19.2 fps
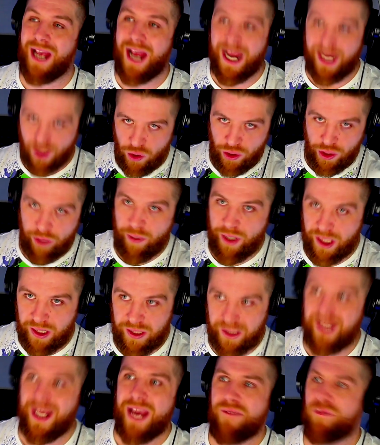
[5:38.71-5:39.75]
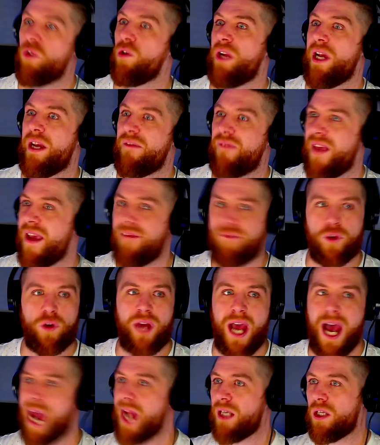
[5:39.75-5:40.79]
I can do it because they've done it. If they've done
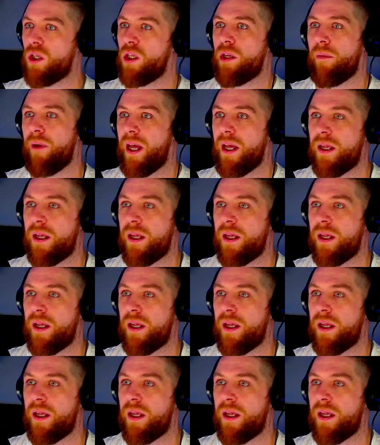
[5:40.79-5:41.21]
it, I can do it.